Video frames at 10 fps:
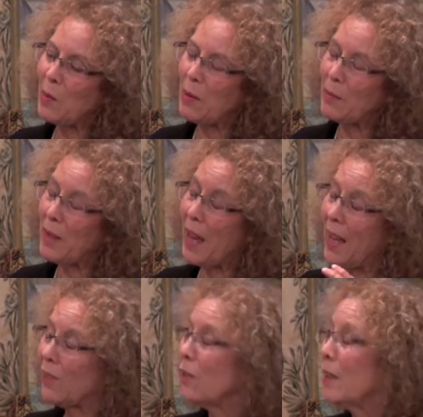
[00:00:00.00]
or
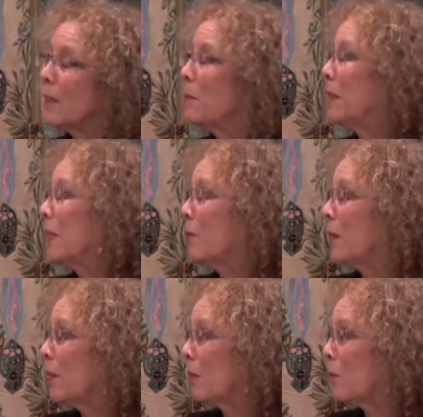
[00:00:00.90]
actually the
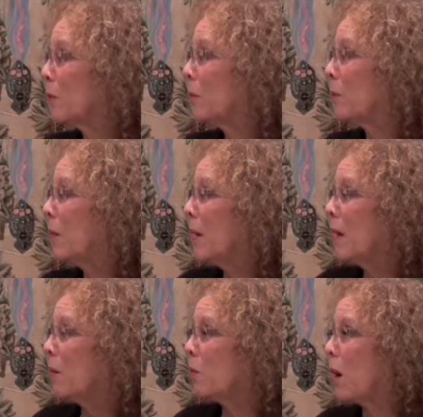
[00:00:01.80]
medieval era,
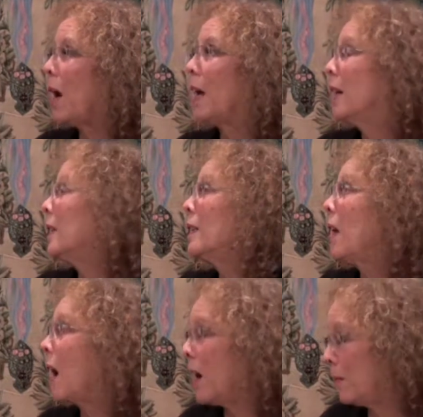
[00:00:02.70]

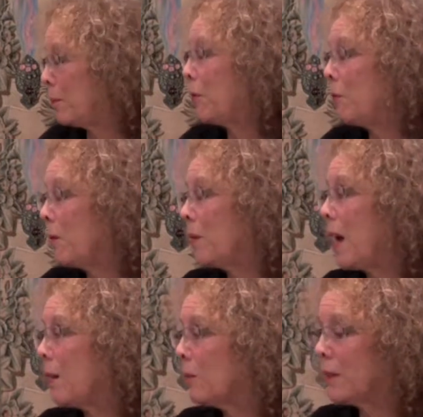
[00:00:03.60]
and before
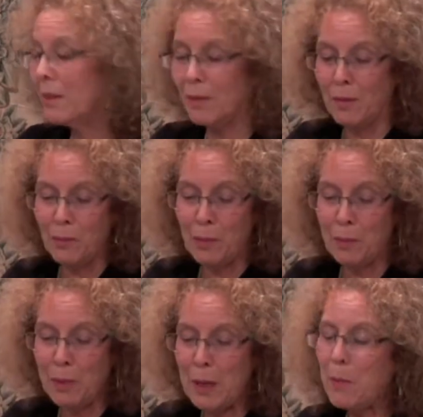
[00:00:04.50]
that,
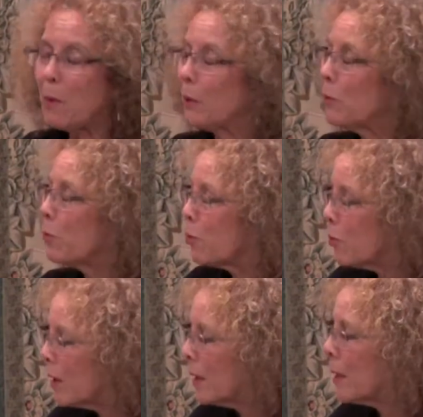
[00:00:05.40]
when people would
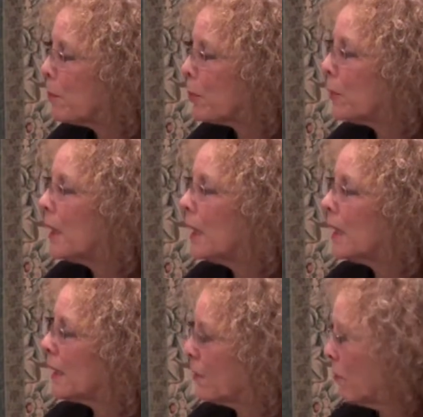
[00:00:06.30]
really
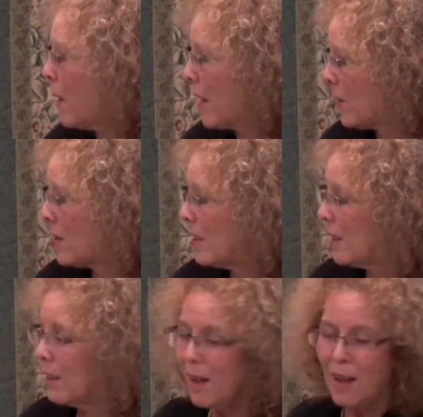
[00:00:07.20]
preen and
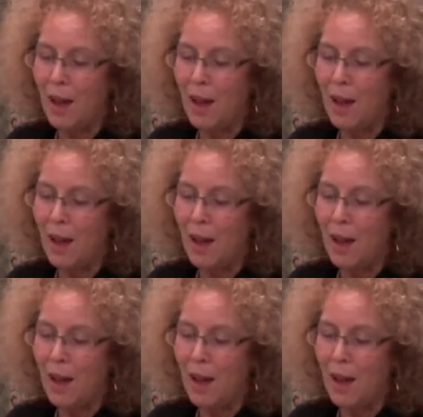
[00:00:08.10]
invest, and